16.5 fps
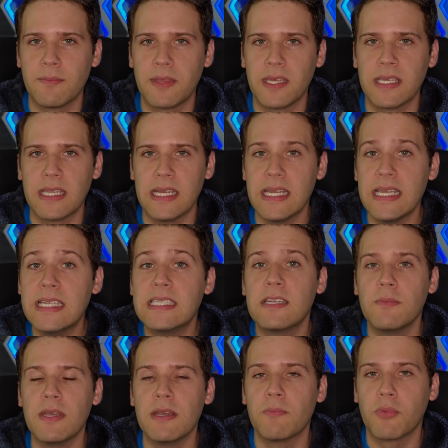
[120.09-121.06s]
something that needs
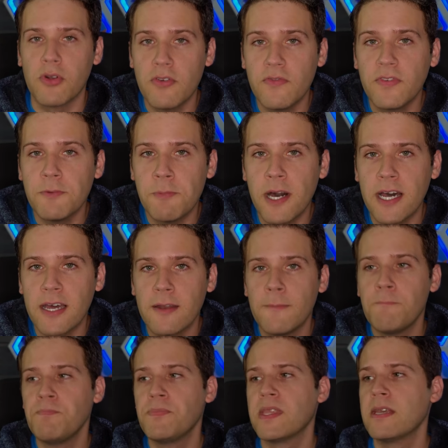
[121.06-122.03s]
to be improved upon,
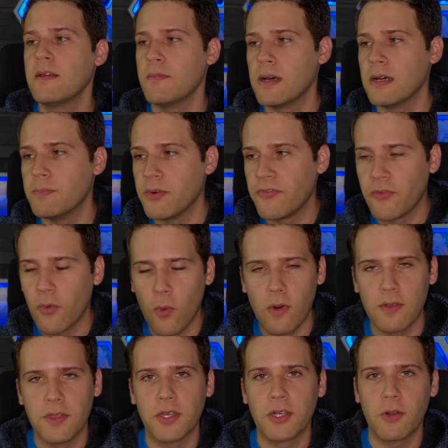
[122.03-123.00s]

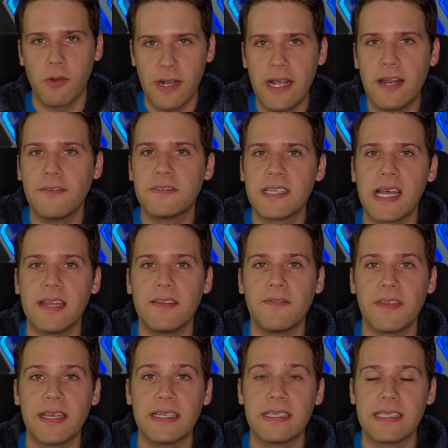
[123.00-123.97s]
before the creative side
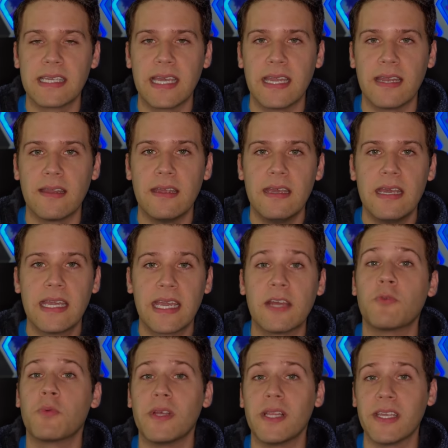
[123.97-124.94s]
of things can
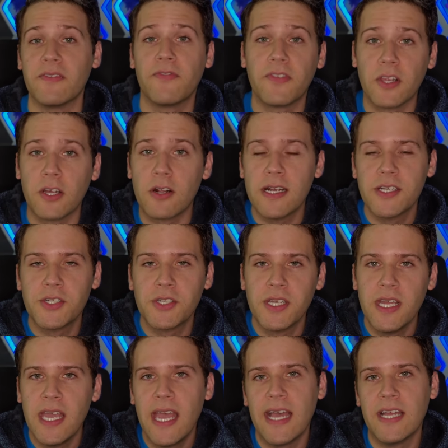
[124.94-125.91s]
can really
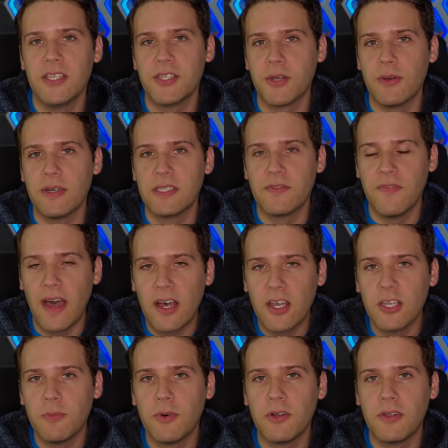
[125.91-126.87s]
flourish and so it's
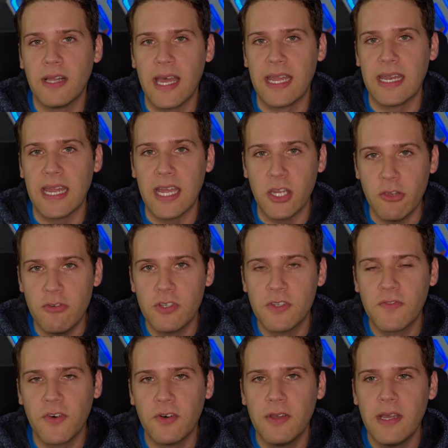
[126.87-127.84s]
valuable and, and
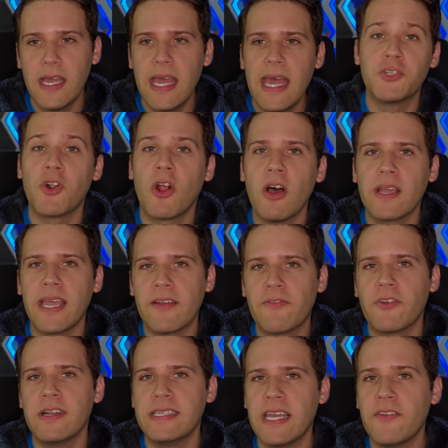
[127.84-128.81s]
useful drawing
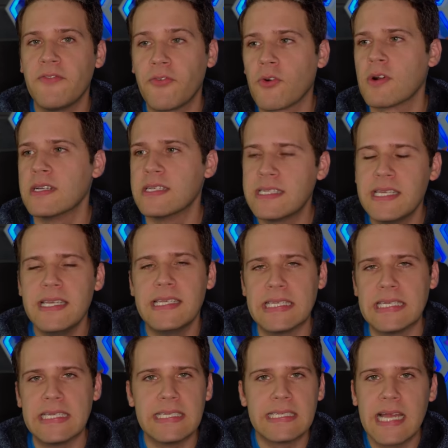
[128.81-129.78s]
every day for a
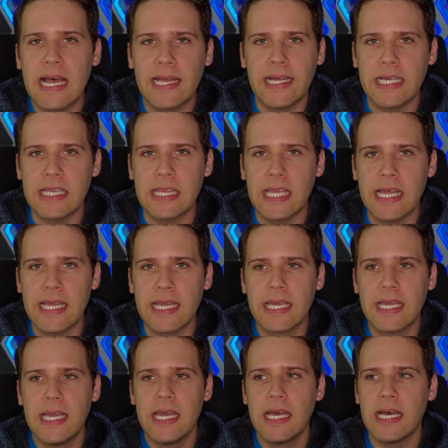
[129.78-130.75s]
season is not
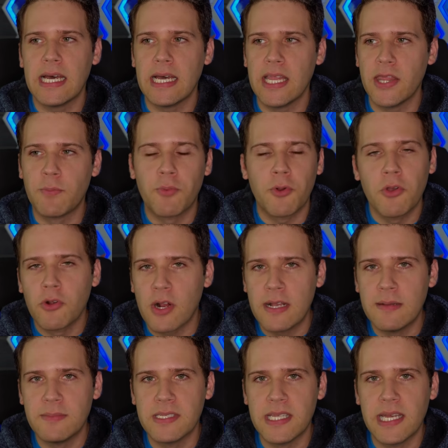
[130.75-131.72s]
unlike uh, the
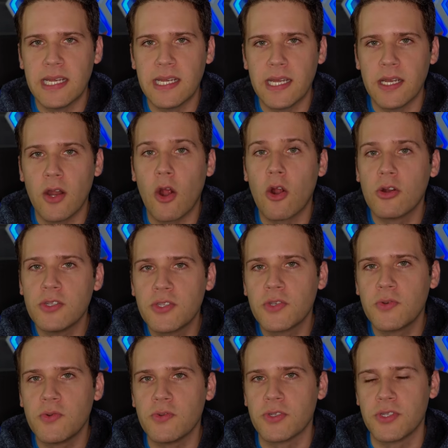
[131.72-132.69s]
programs that an art
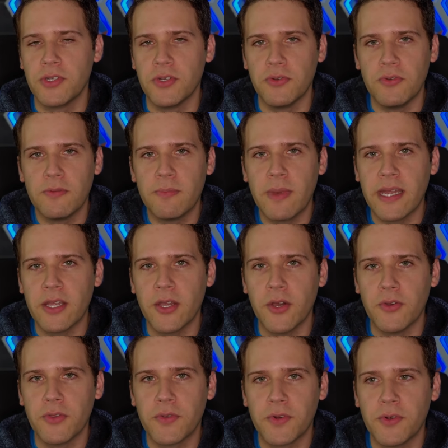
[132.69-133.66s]
school student might
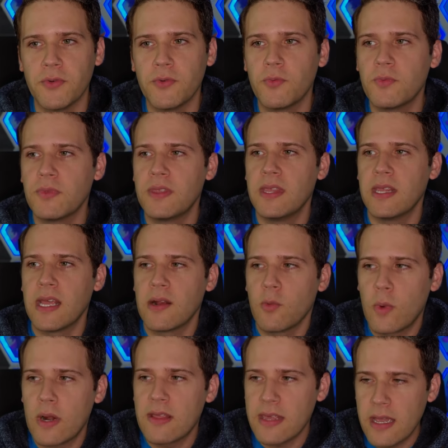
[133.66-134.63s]
go through
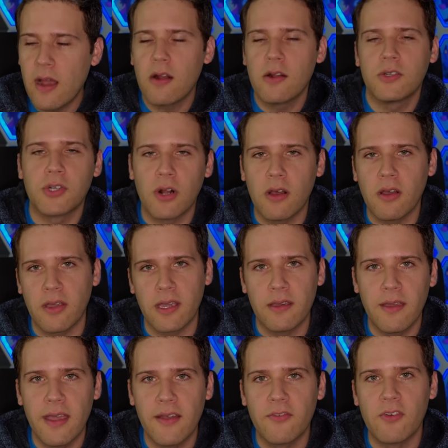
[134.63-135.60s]
that, where they are
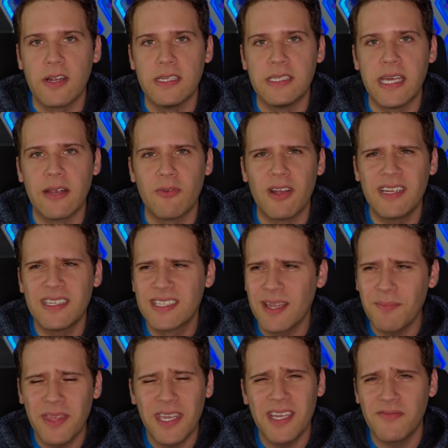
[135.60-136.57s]
drawing every day right it's
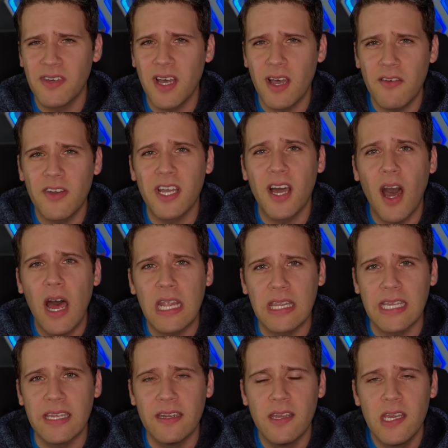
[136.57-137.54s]
something of a, of a
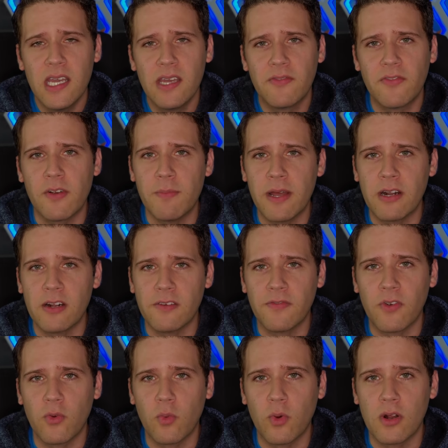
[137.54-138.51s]
gauntlet for better
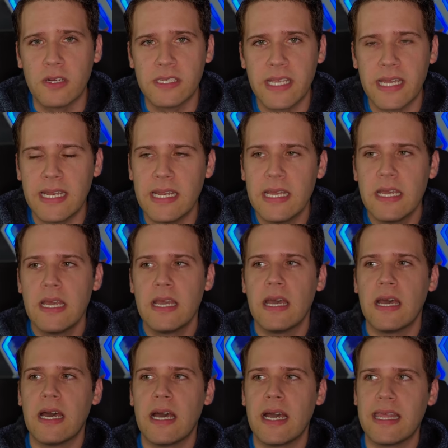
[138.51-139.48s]
for worse and
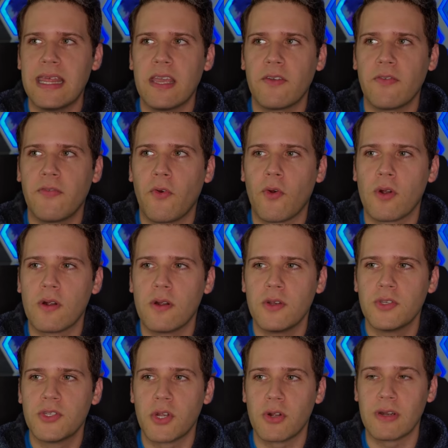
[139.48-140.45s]
i think
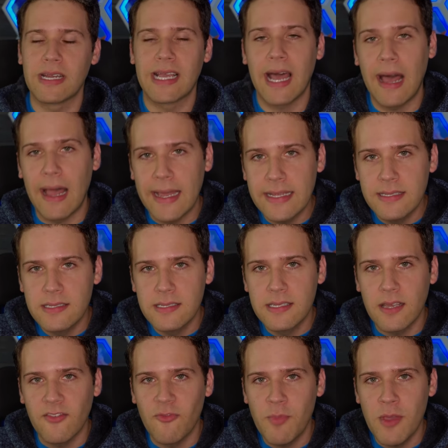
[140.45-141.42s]
for certain
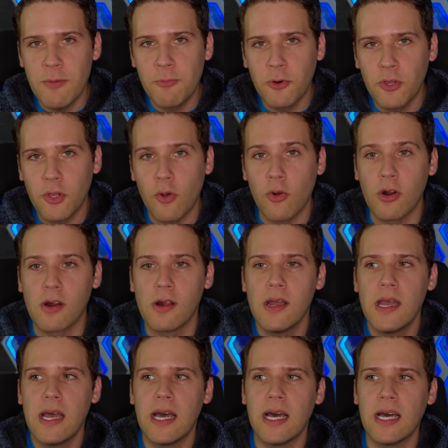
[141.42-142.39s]
kinds of people
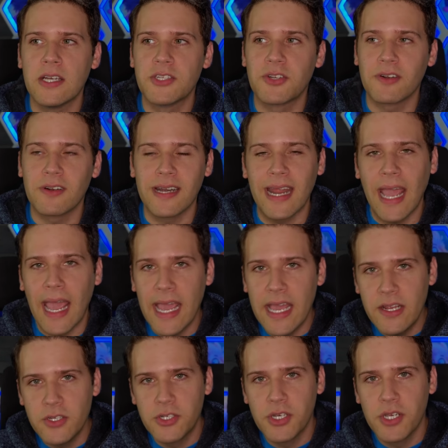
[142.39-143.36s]
or uh, a certain
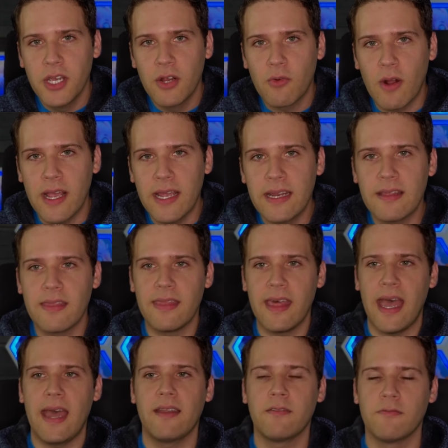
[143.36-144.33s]
age right
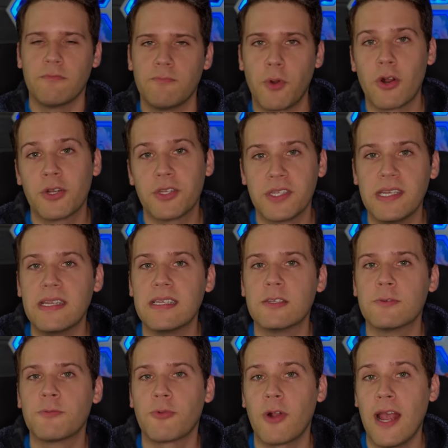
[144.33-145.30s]
that person
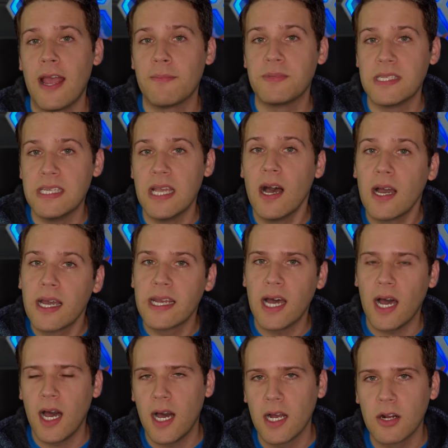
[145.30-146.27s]
is perhaps young
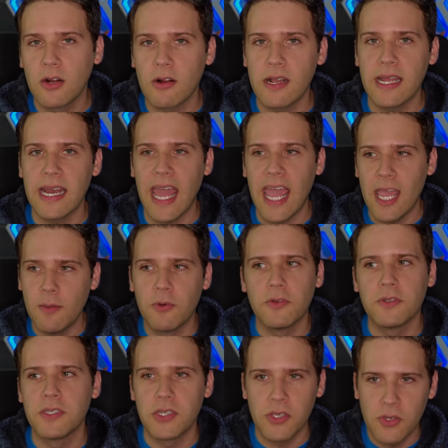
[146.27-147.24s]
and hungry and
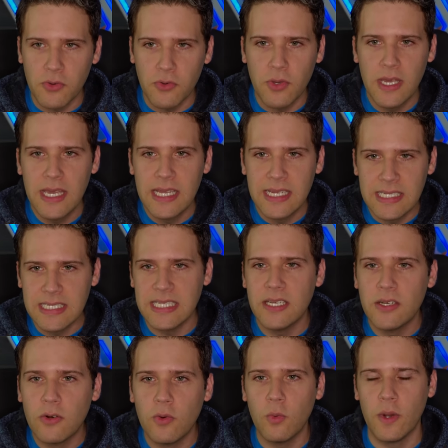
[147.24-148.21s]
able to
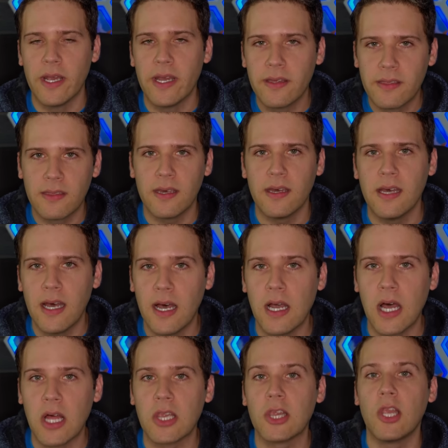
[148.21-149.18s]
deal with
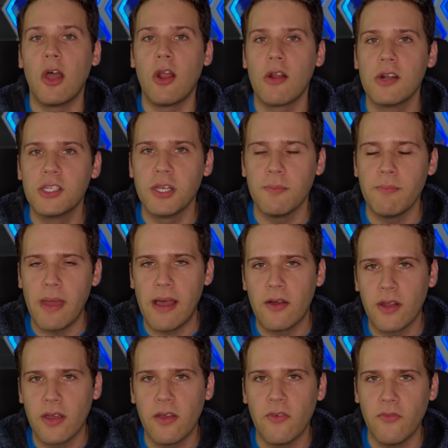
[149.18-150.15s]
a, a large
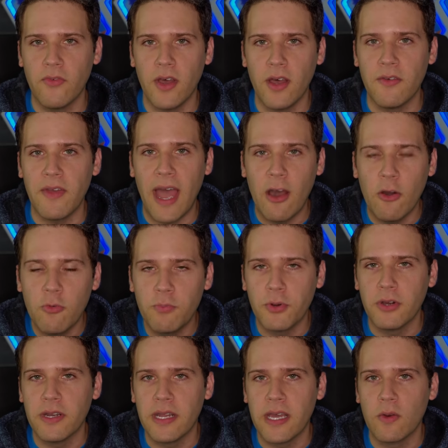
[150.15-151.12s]
amount of, of
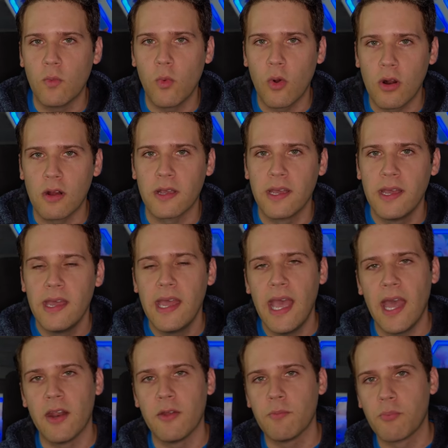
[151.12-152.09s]
output and work
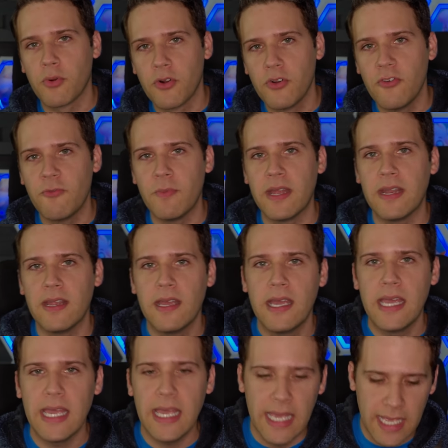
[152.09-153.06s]
an improvement
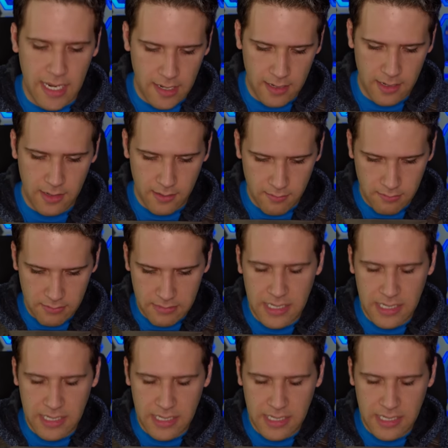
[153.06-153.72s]
in